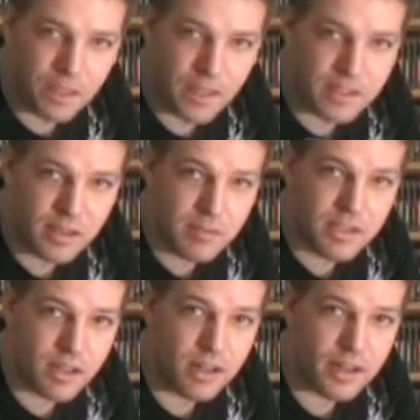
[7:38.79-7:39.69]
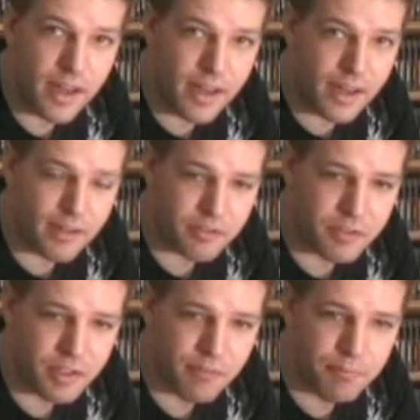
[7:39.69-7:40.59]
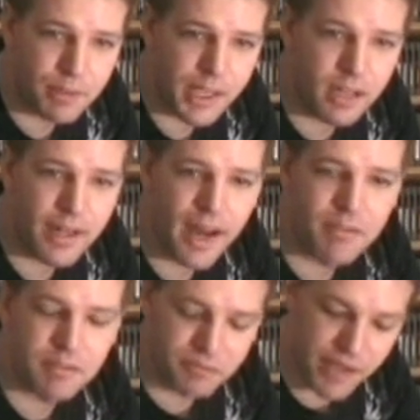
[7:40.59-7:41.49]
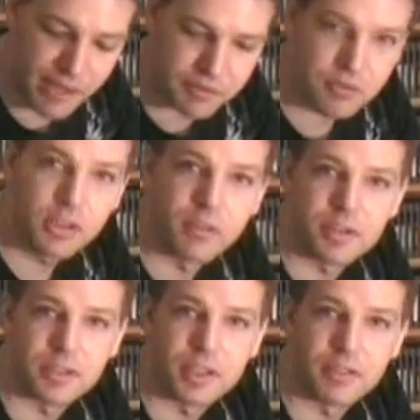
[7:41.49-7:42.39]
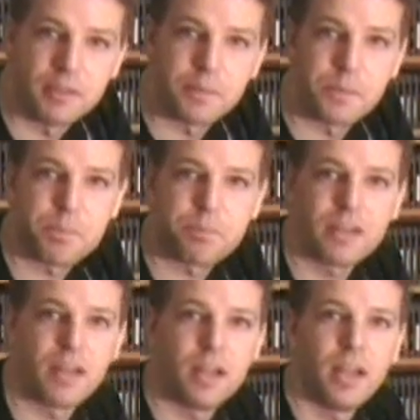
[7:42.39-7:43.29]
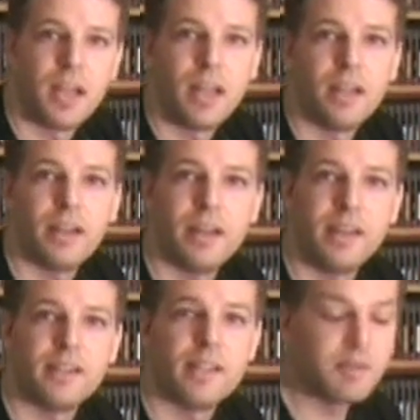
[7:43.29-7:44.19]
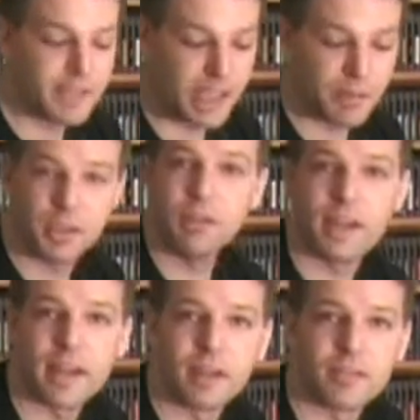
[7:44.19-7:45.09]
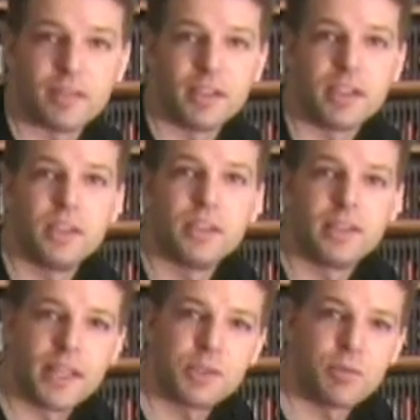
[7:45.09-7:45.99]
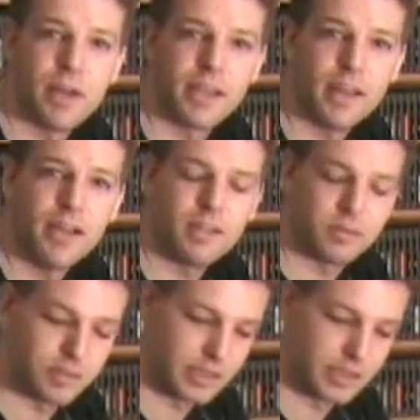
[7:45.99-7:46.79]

Some of these I already have, but I don't have the 5 screw version of it. And some of these games I don't have. That's why I got it.